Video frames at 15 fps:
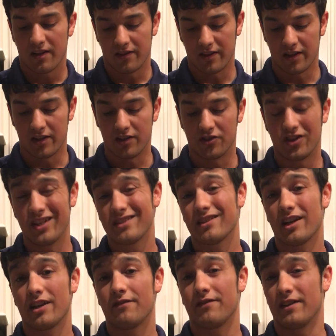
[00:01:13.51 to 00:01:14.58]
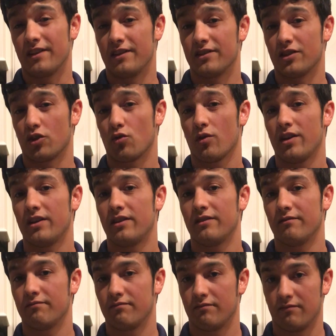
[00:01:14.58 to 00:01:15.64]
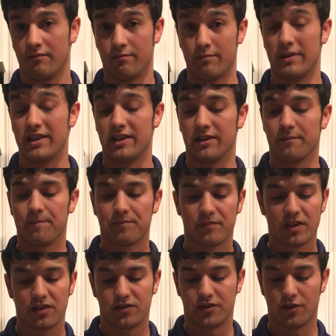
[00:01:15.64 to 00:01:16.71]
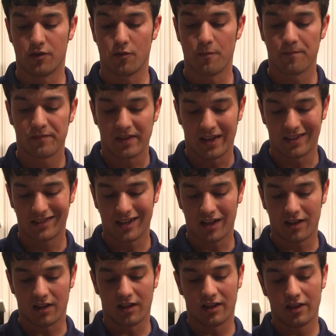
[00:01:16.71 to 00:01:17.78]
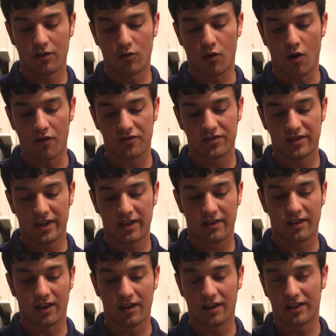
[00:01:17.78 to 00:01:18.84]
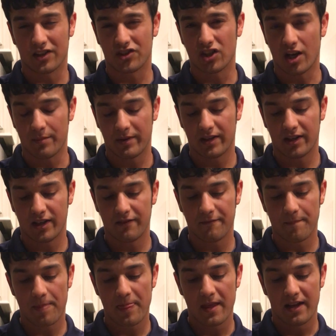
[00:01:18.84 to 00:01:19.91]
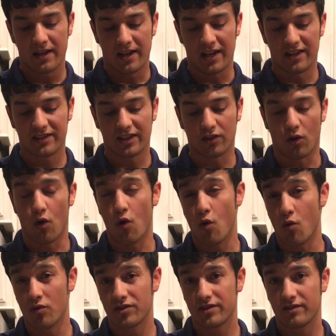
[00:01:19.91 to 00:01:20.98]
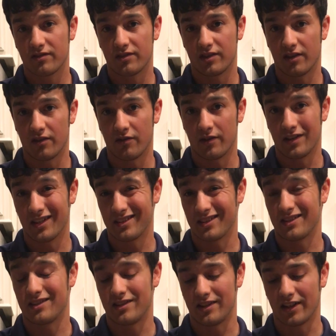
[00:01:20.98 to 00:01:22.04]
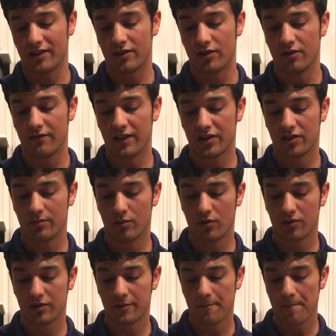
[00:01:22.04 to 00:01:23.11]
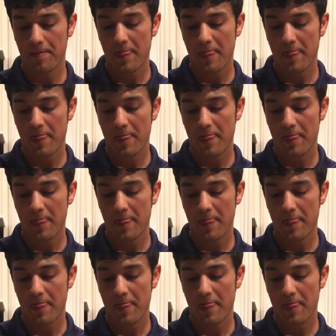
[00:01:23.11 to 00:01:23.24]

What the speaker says: The cheese knife is a great medium. So it's got a little offset, kind of like a chopping knife. It's got the holes so it doesn't stick to your vegetables.